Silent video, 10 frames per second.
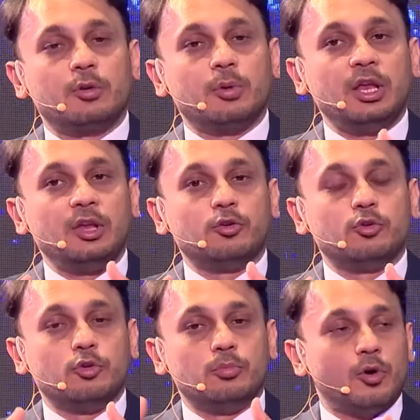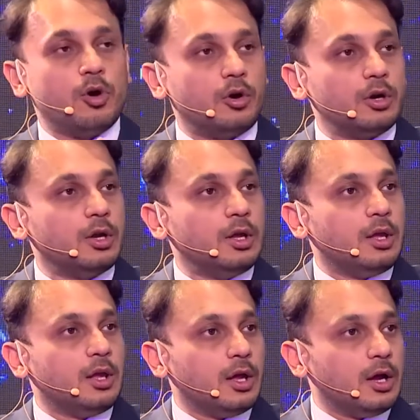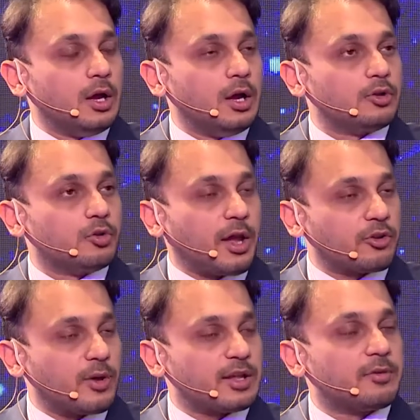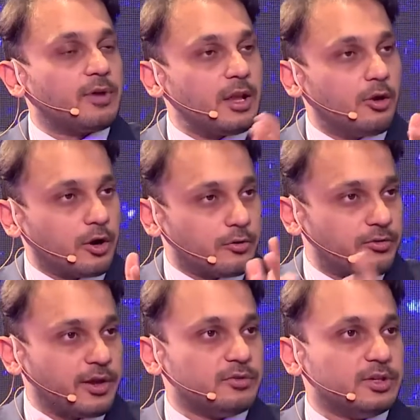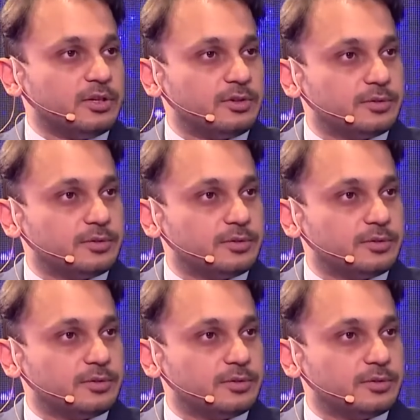we need to do more to extract the value out of 5G.